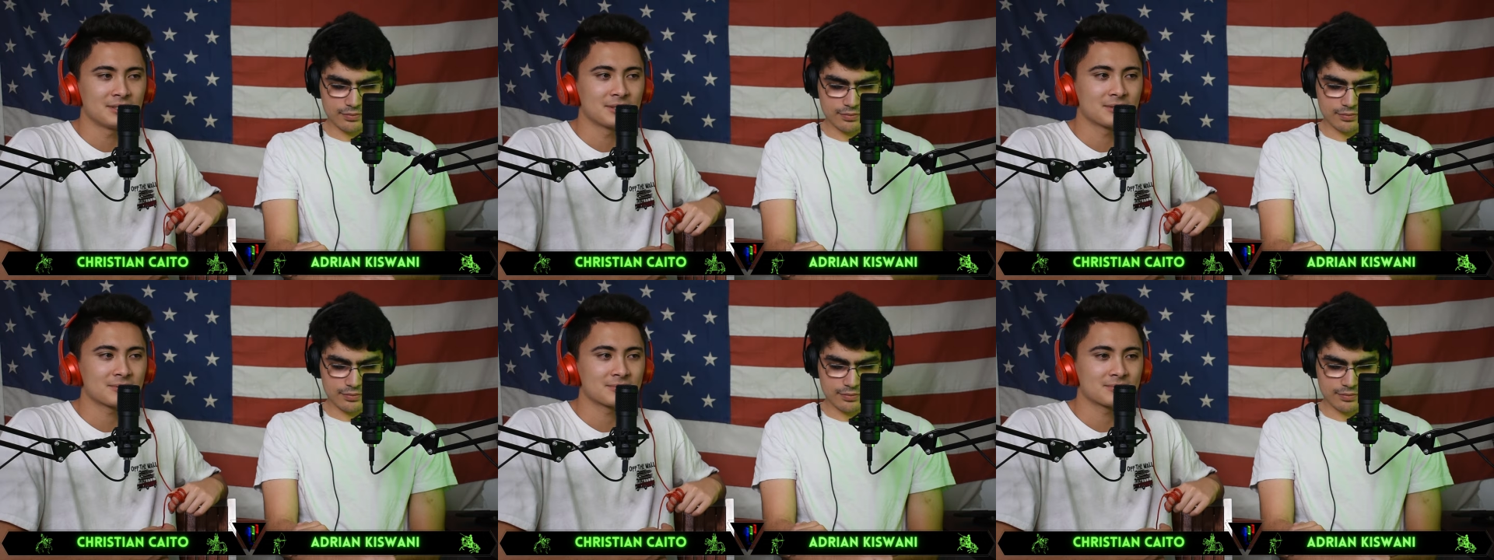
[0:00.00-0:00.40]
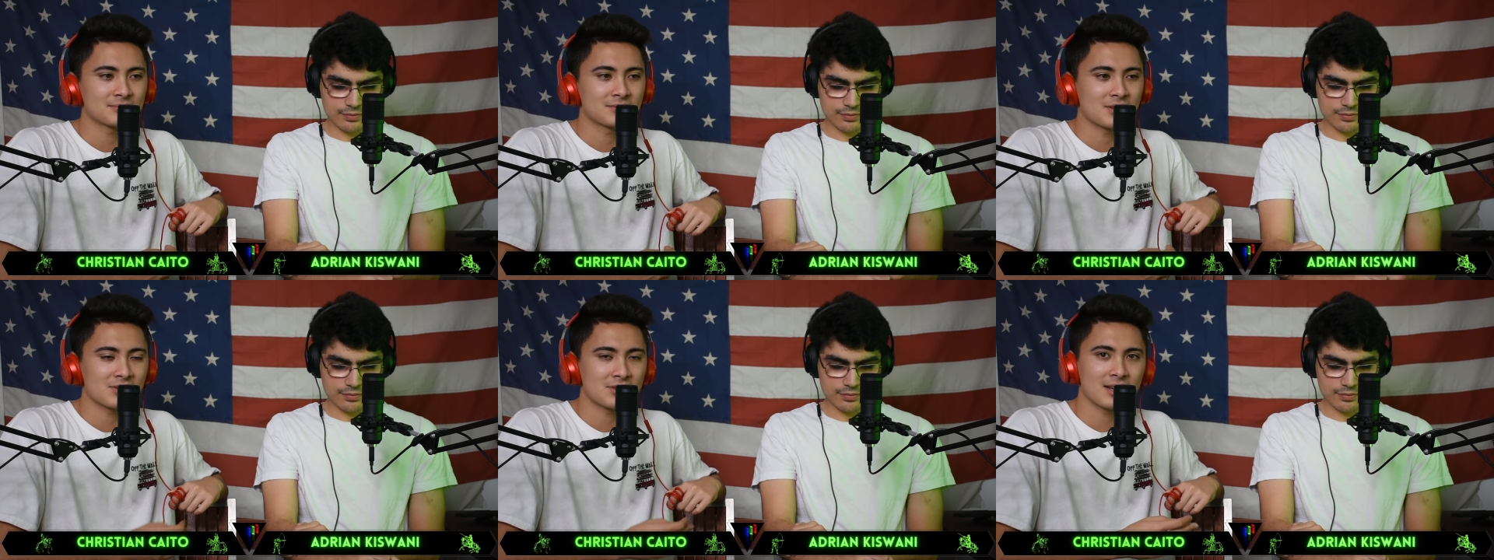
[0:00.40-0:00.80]
Speaker 1: you know,
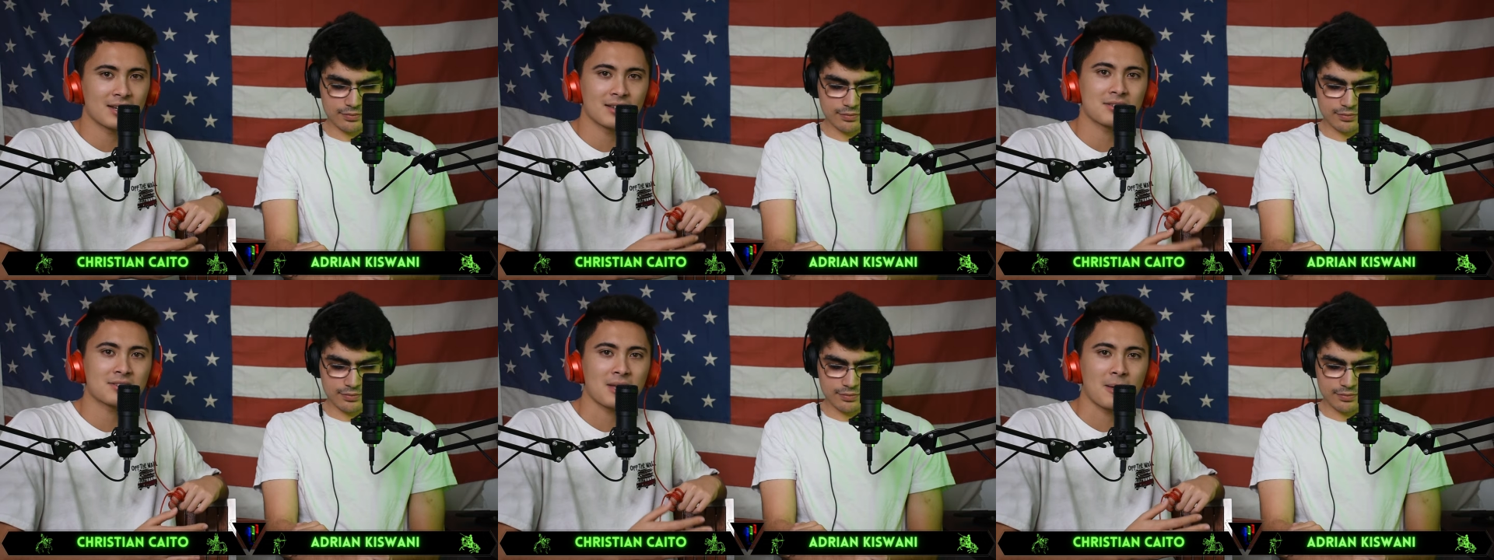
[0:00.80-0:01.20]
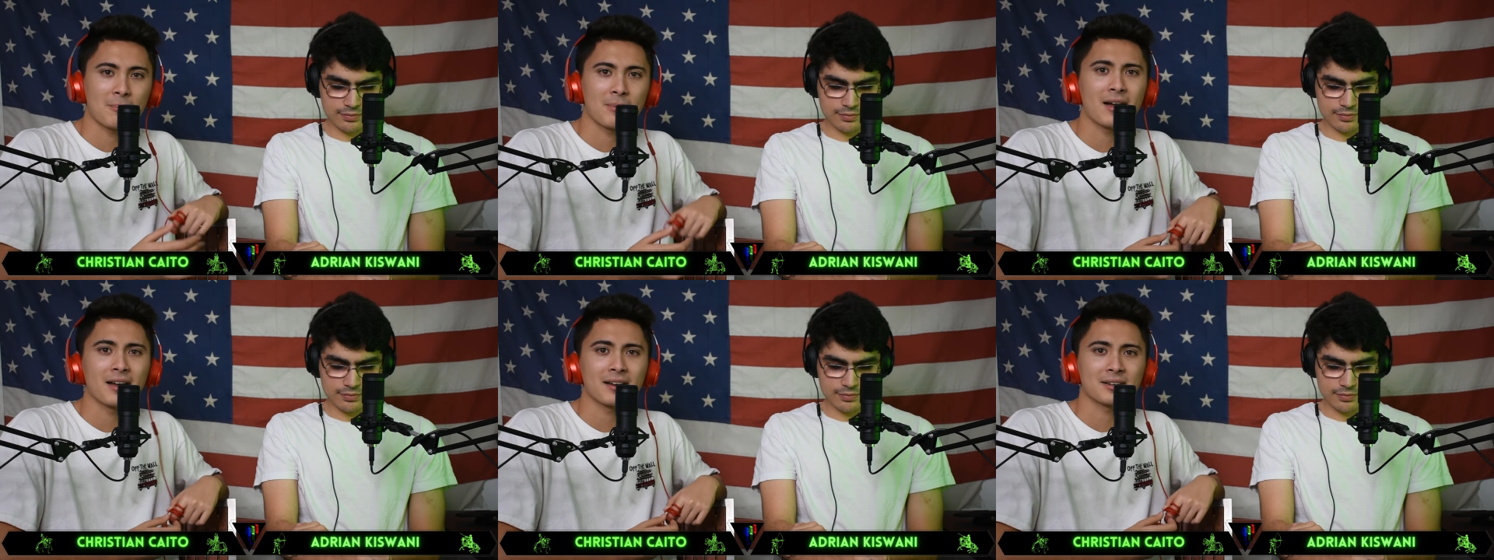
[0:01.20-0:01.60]
just take a
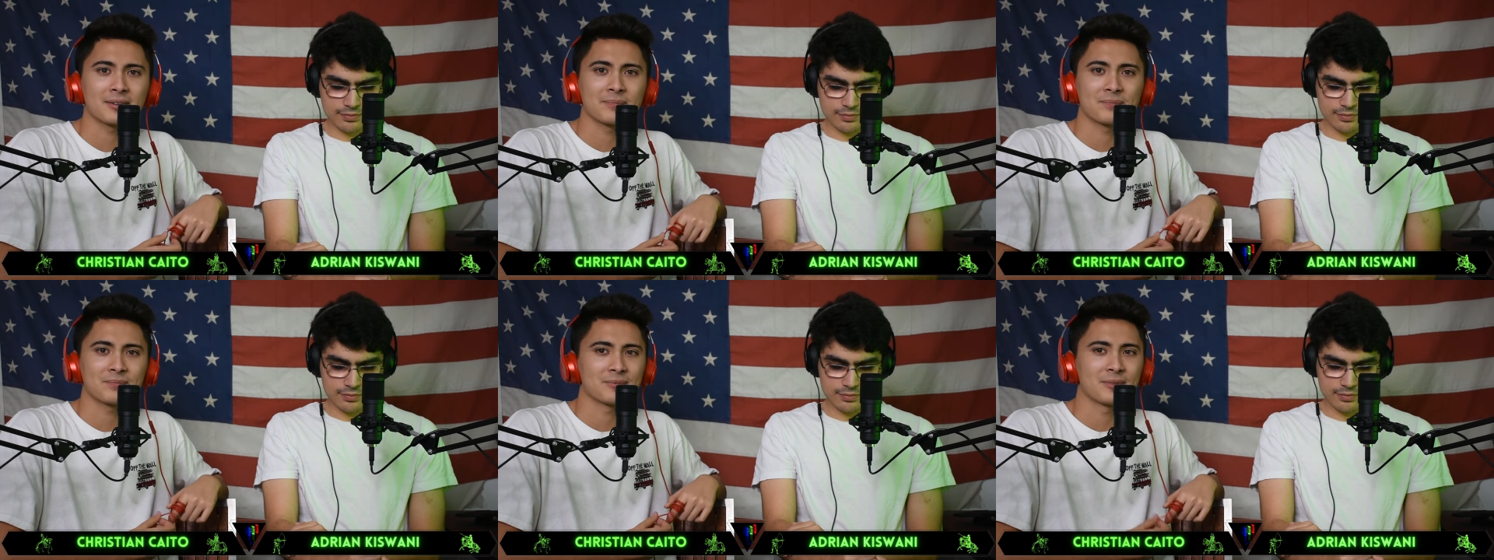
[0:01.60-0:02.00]
step back.